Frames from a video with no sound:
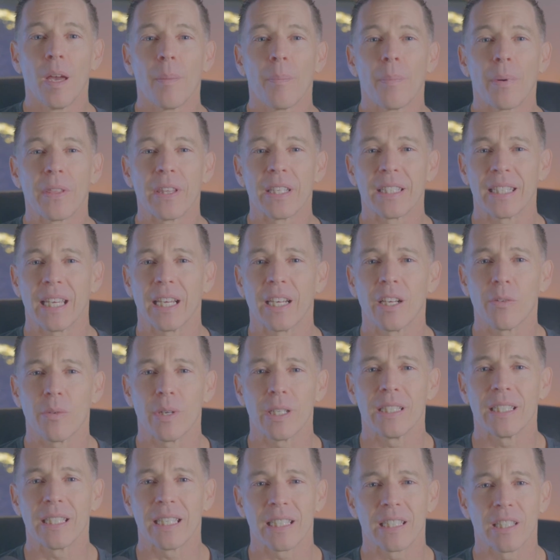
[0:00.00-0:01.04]
But the second
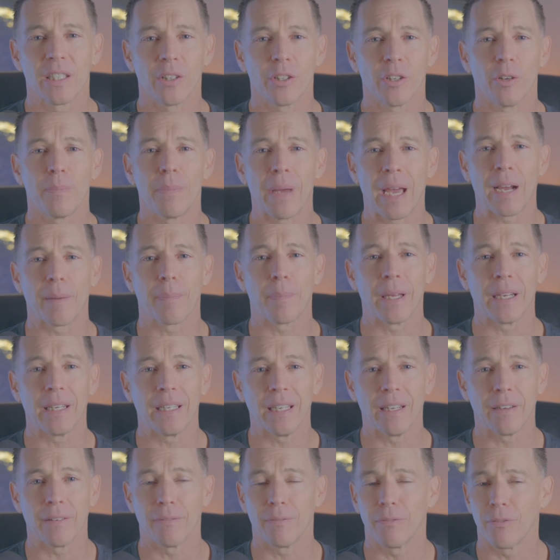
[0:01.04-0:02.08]
reason gets a little
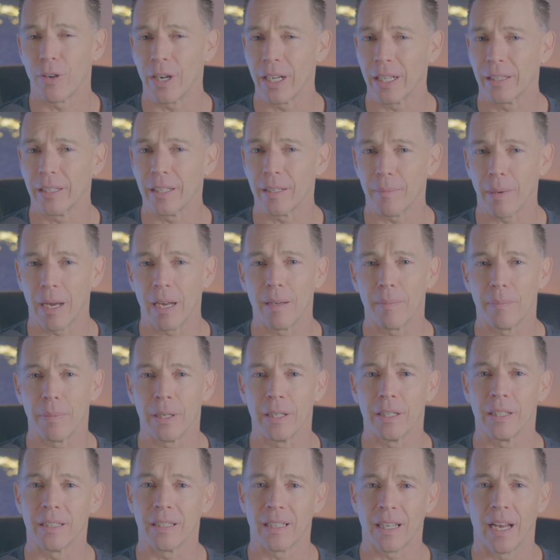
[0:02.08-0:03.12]
backbendy and, frankly, in my
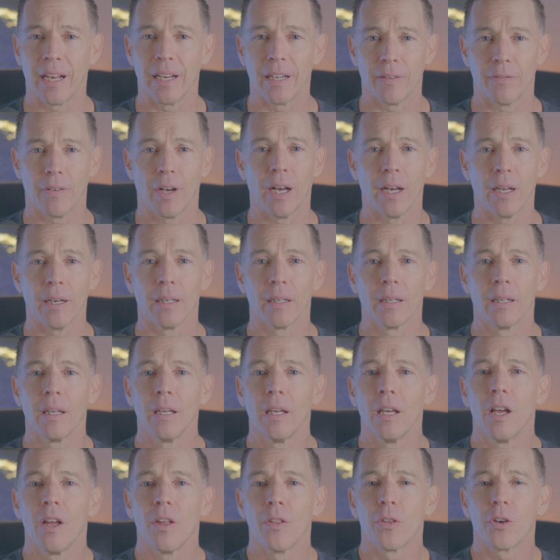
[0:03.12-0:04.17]
opinion, kind of odd.
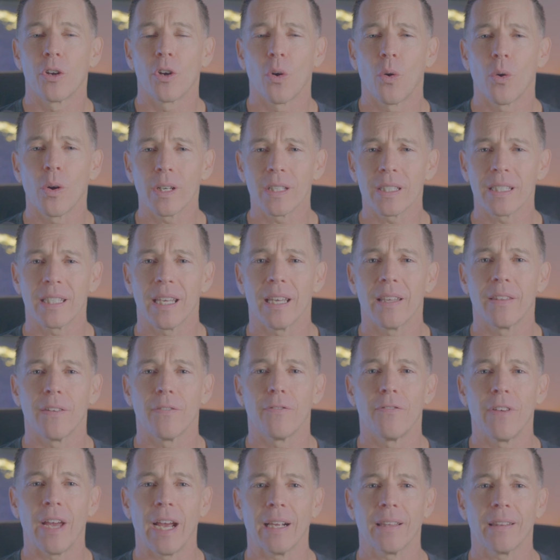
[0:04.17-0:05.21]
The court said the
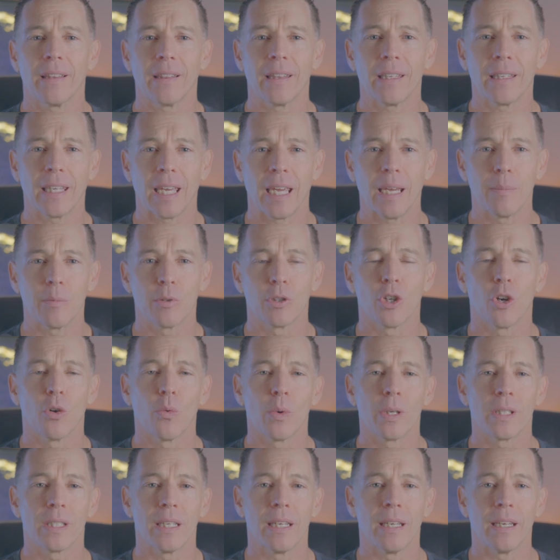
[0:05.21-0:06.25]
fact that the game show
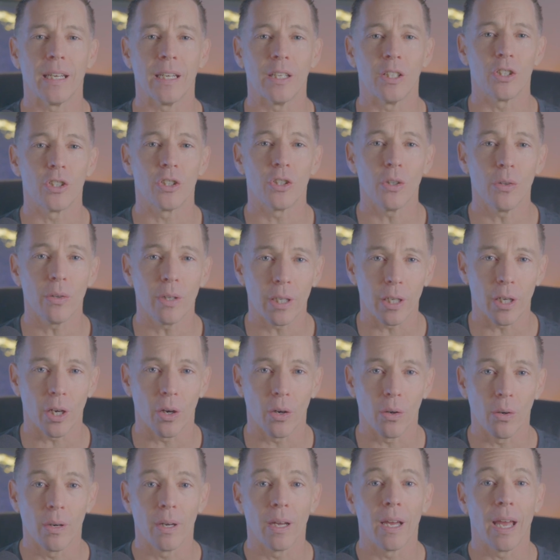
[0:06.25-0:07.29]
was in a
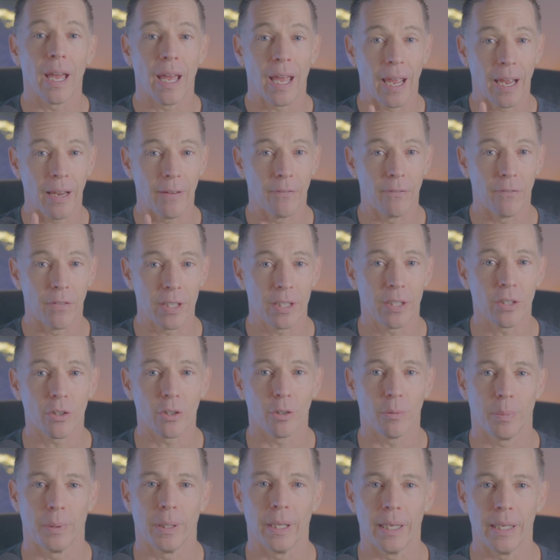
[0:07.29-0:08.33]
studio, a
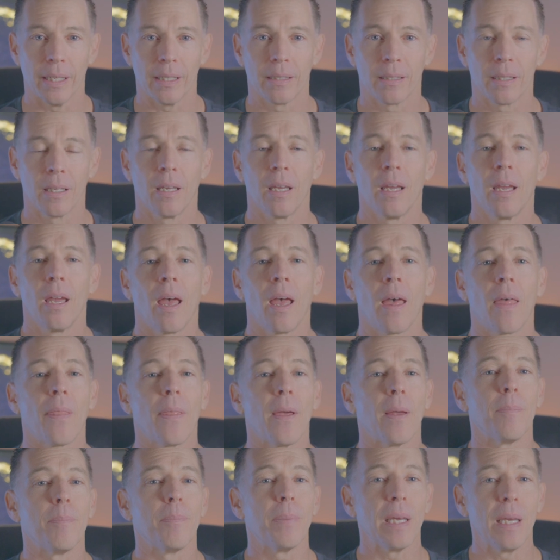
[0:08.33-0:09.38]
physical place,
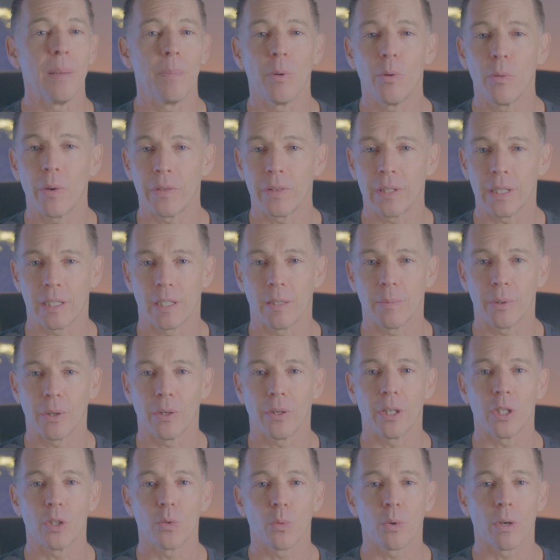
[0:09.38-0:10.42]
that people with
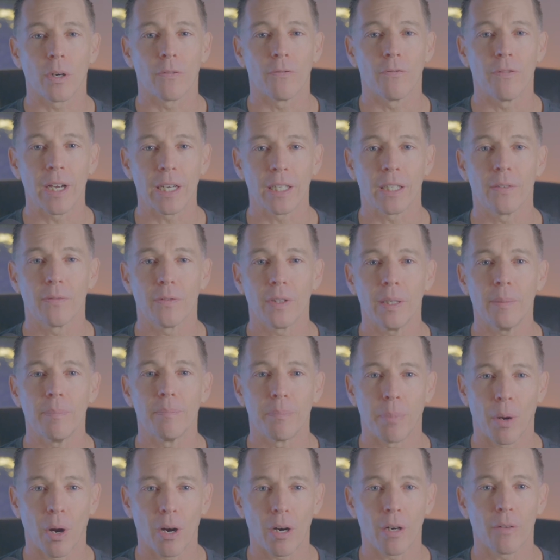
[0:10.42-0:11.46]
disabilities were effectively
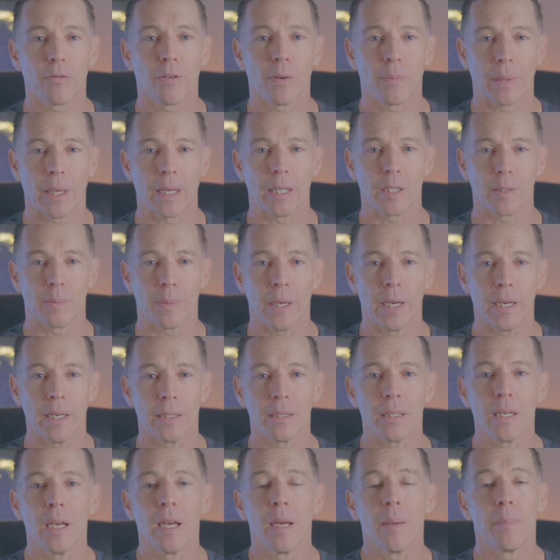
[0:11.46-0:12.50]
barred from that
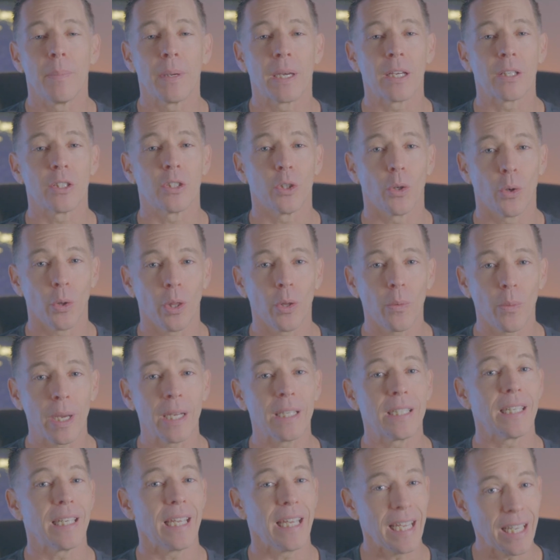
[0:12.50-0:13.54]
space because the only way
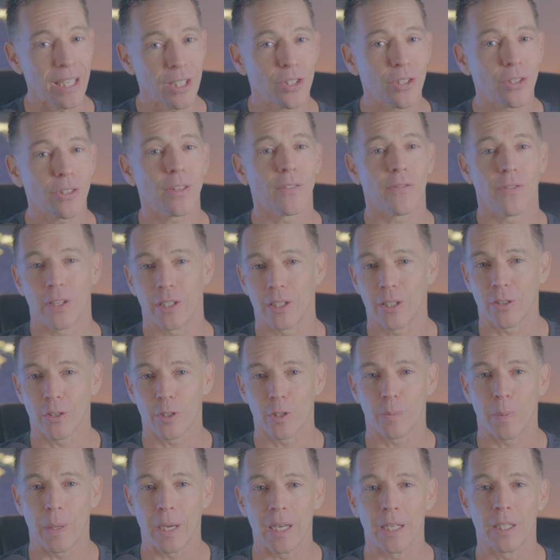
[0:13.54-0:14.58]
to enter the physical
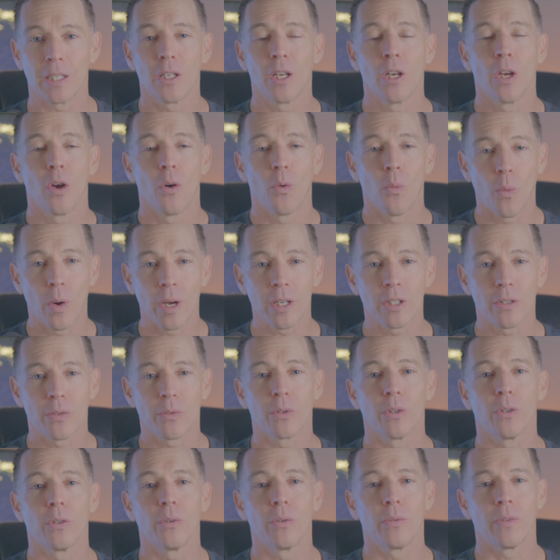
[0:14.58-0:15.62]
space was
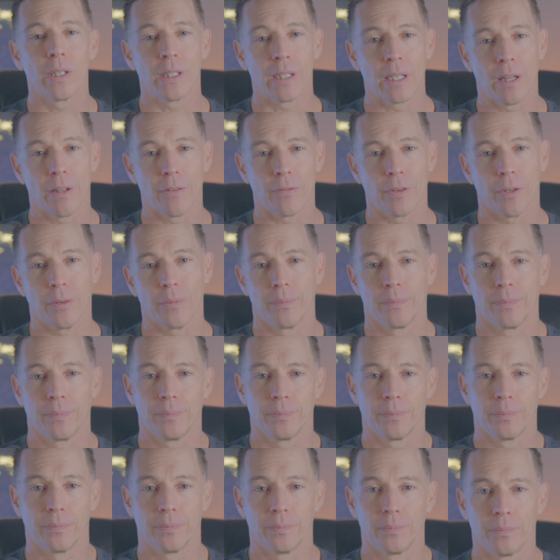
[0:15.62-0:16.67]
through the telephone.
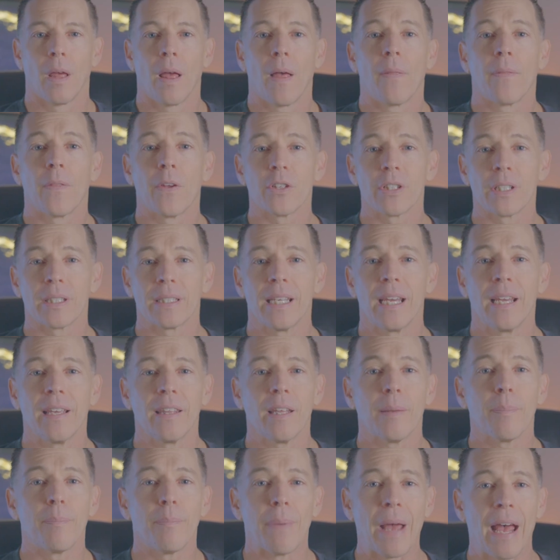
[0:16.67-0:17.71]
There's a saying
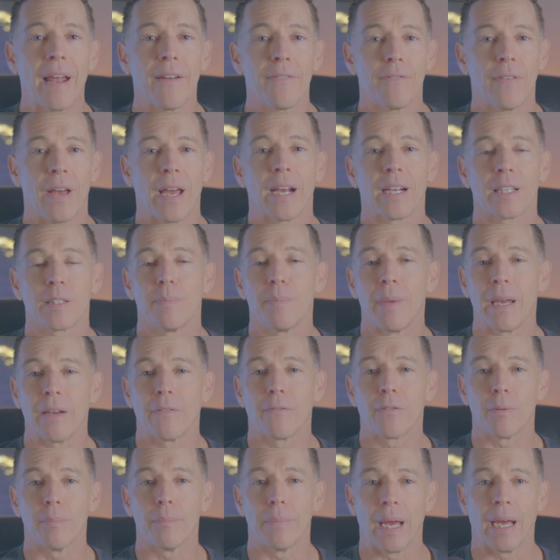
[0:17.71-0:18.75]
that bad facts make
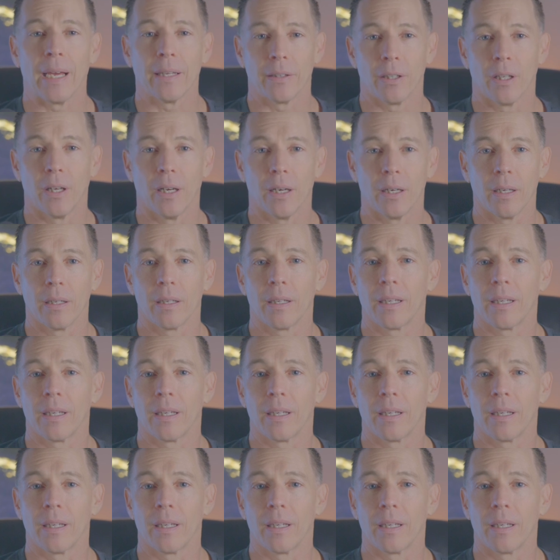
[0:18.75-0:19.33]
for bad law.